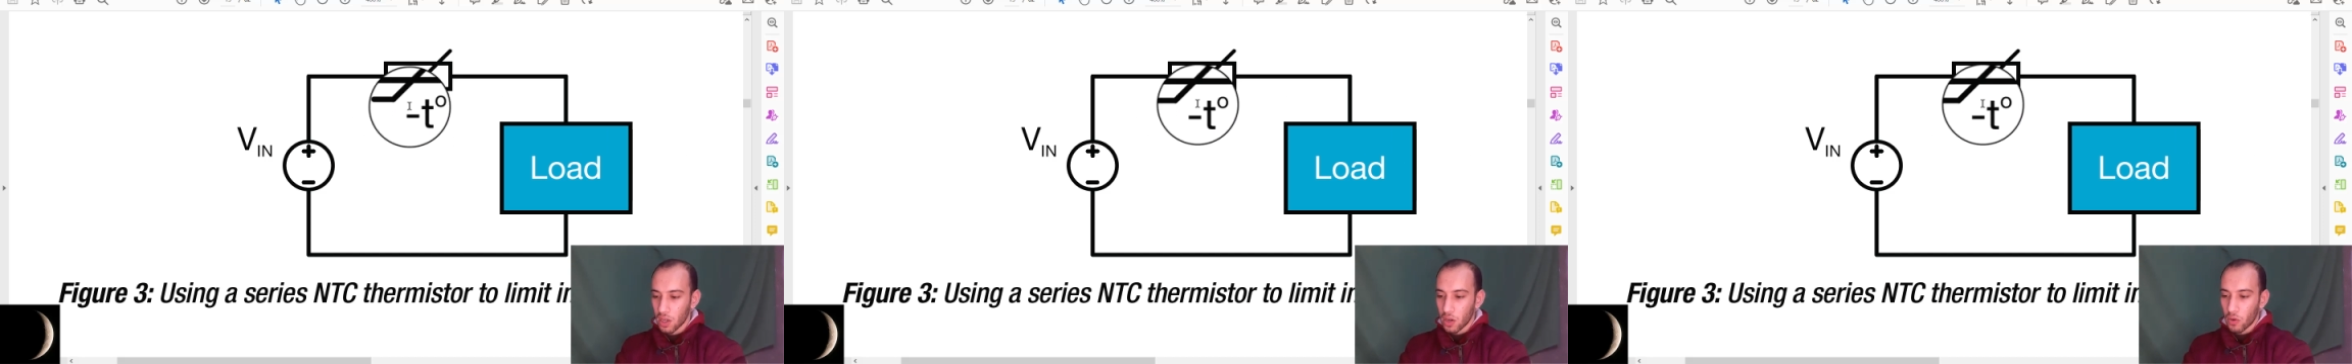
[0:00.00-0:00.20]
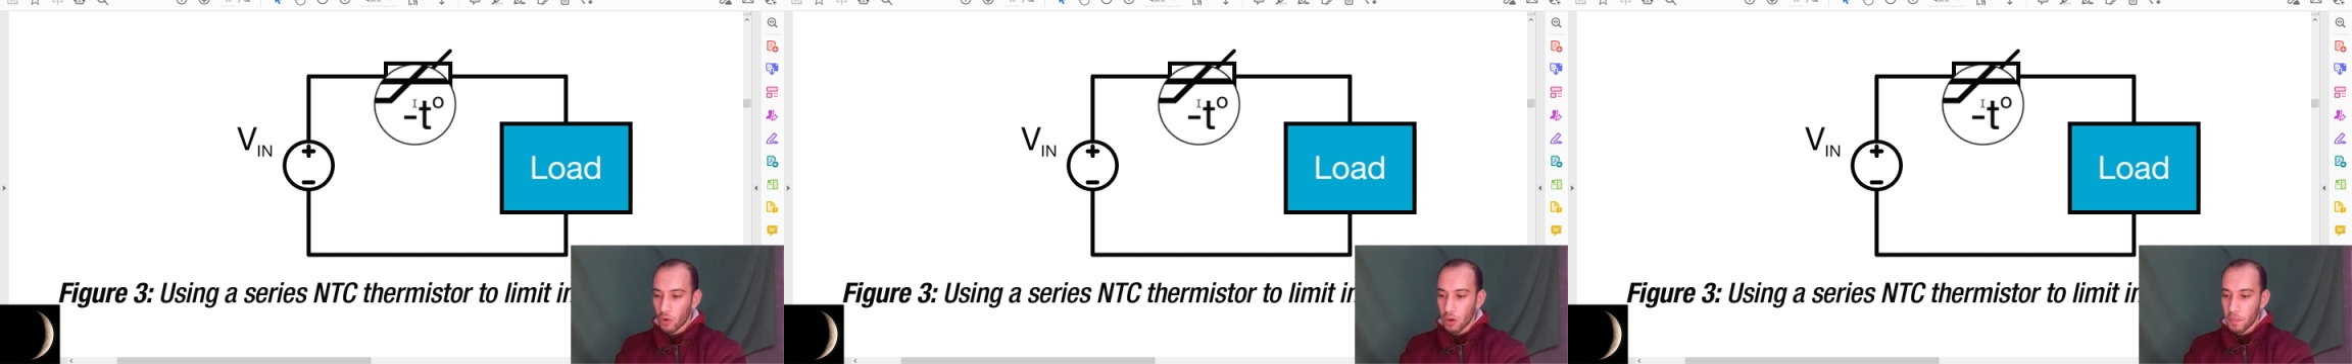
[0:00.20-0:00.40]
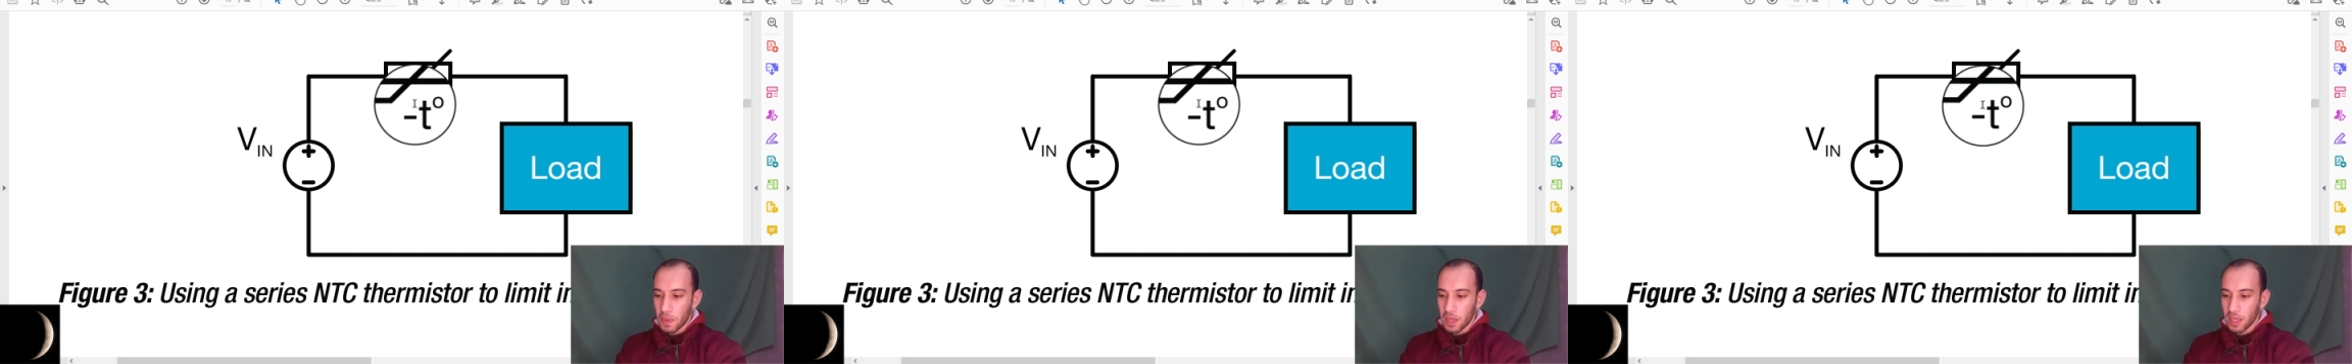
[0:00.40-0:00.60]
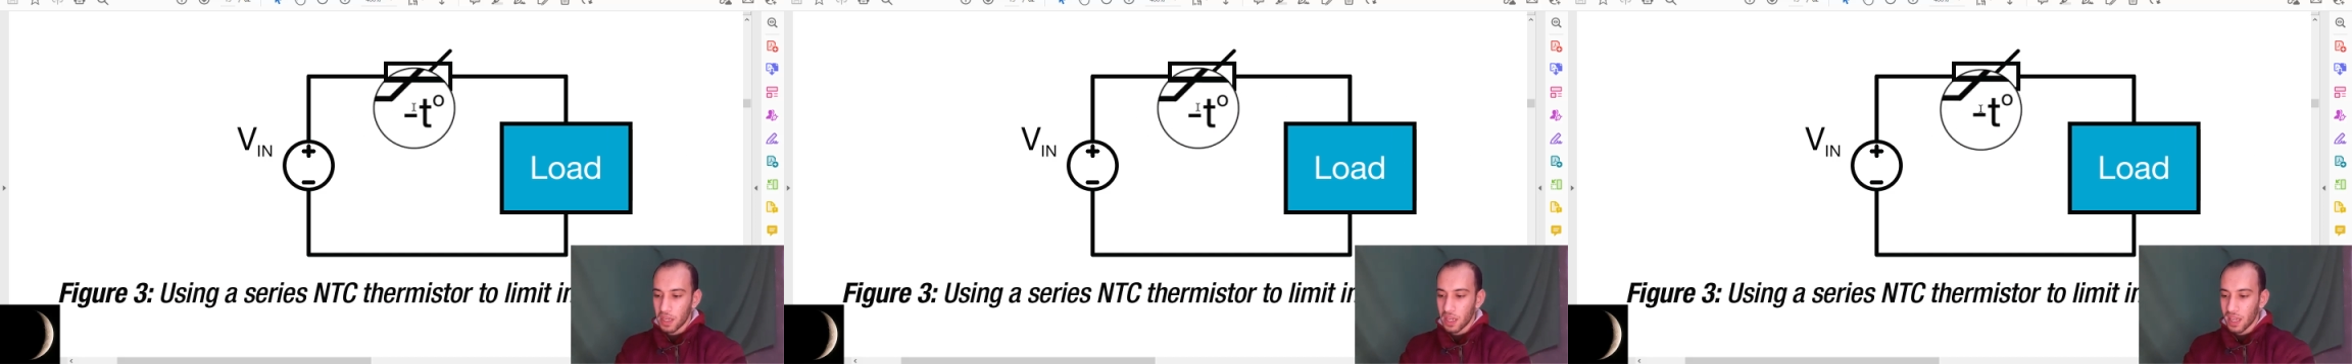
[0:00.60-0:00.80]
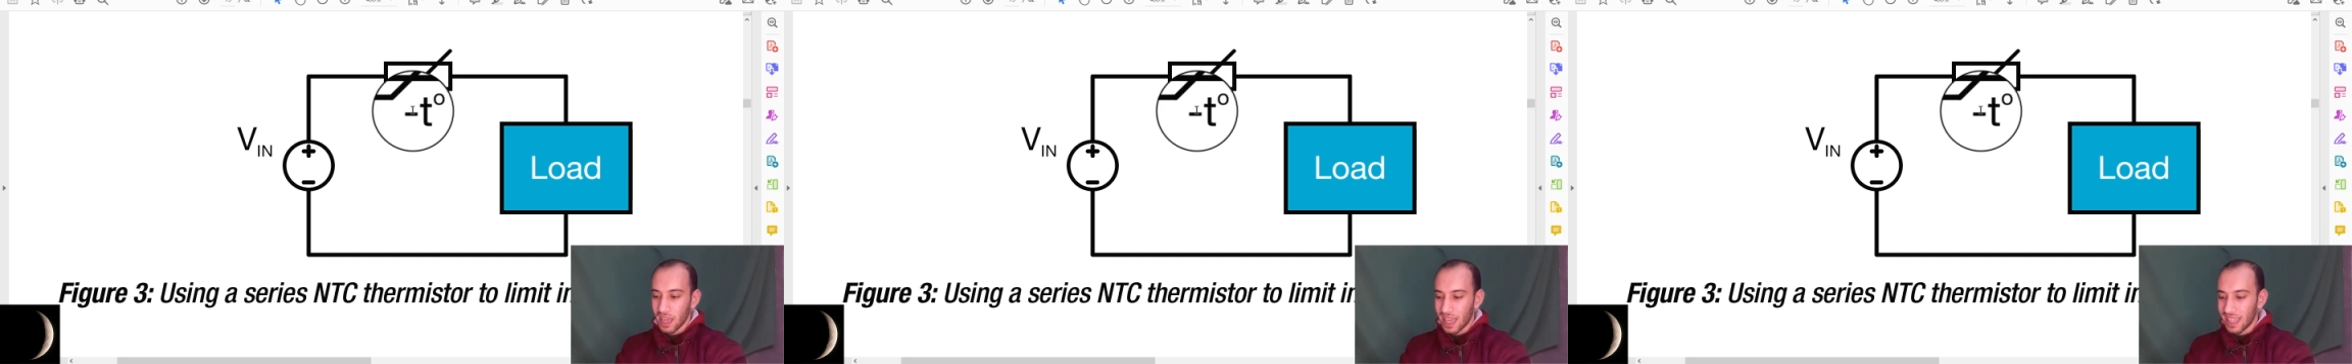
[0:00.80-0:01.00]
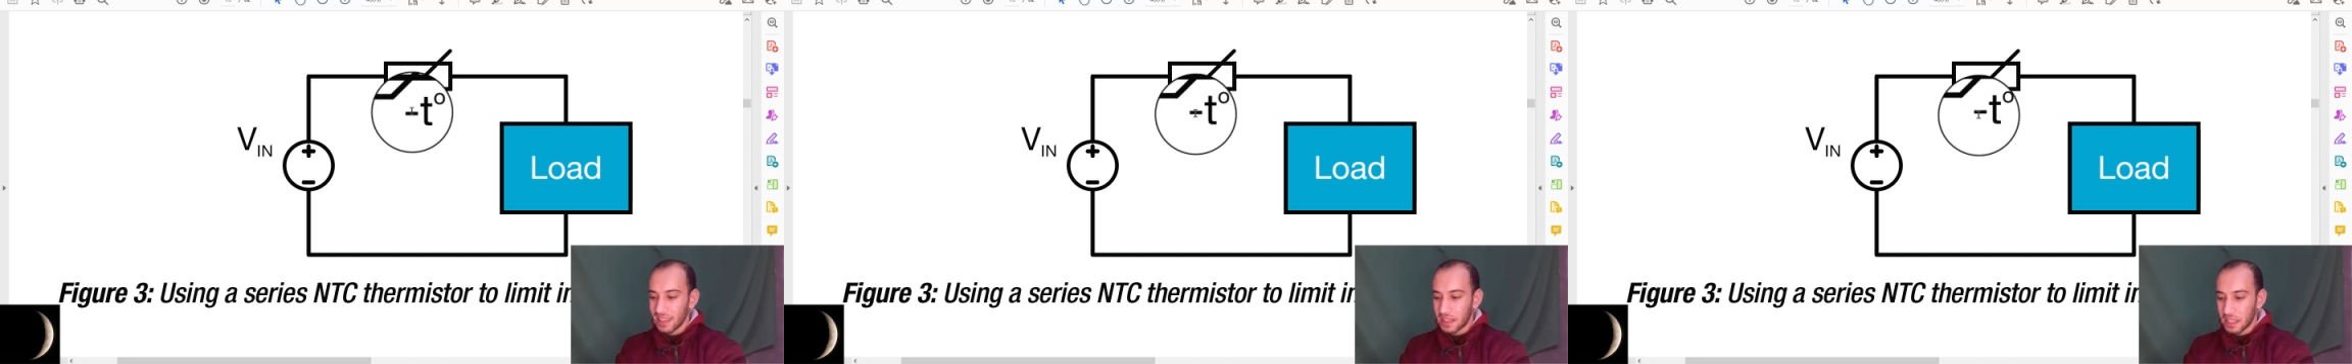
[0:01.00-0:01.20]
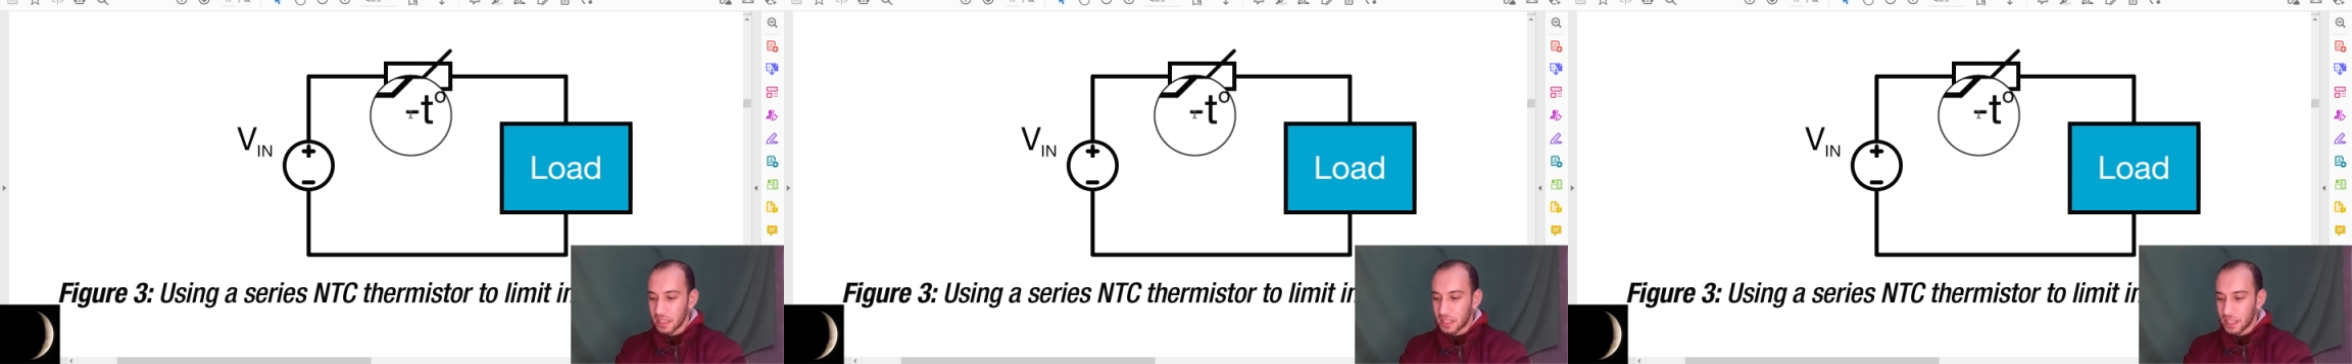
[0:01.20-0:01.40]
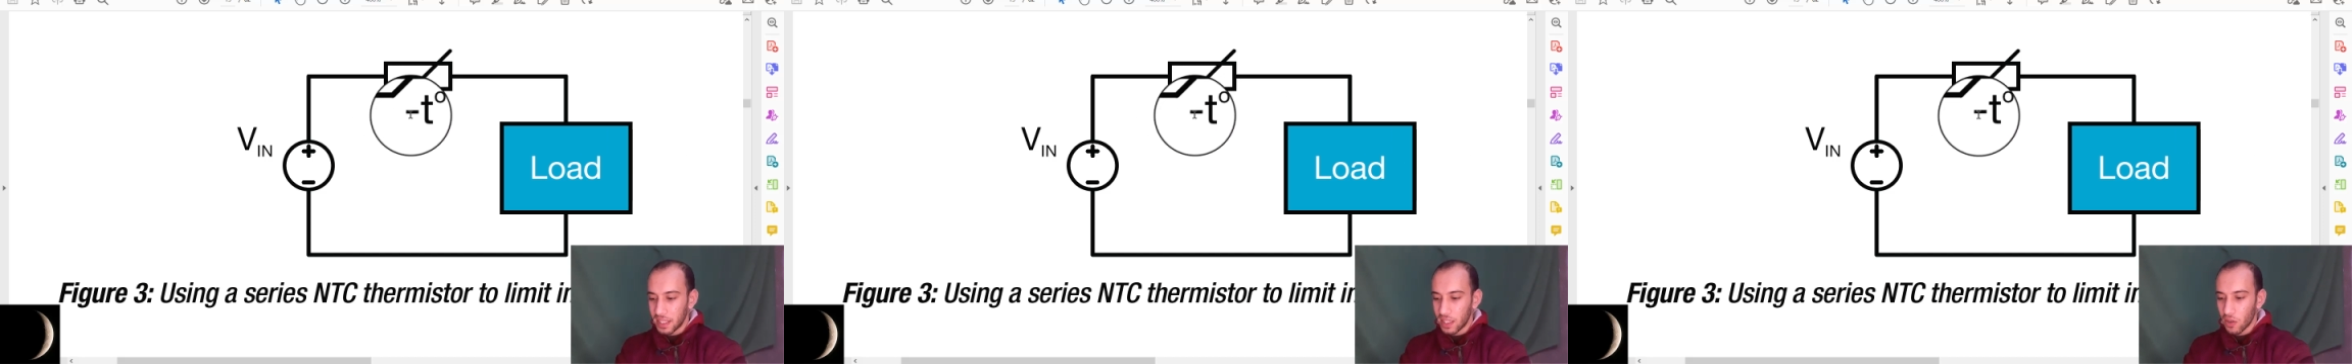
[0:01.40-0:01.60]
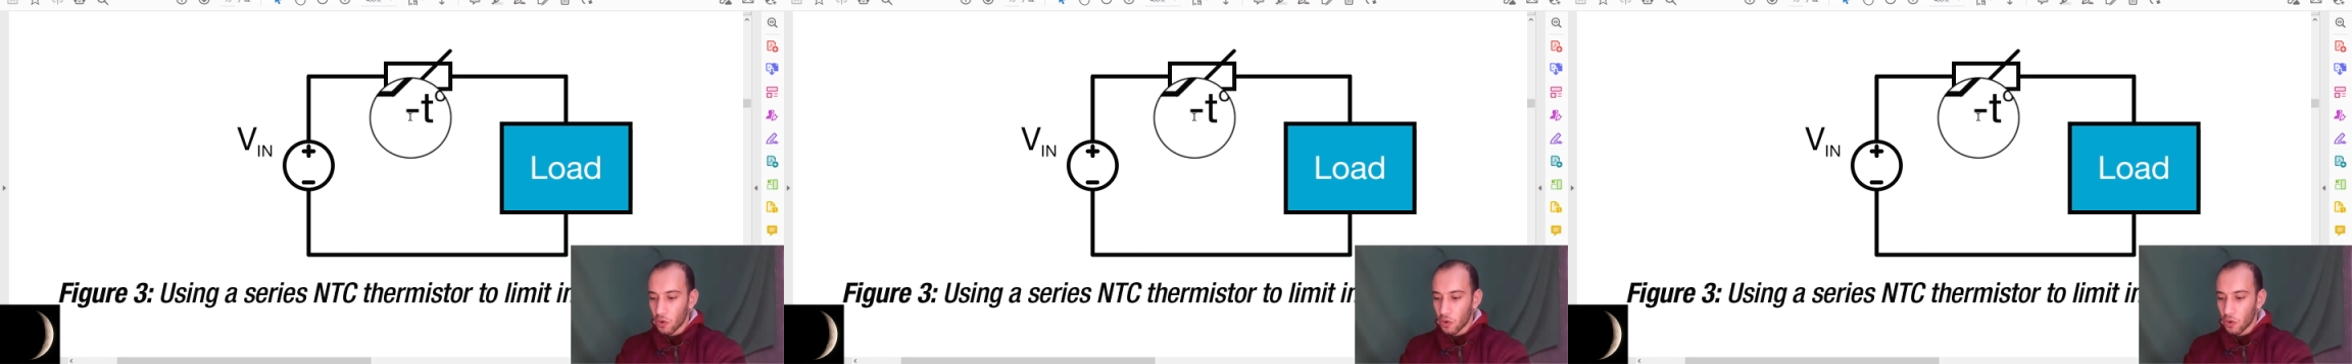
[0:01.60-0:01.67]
will be NTC,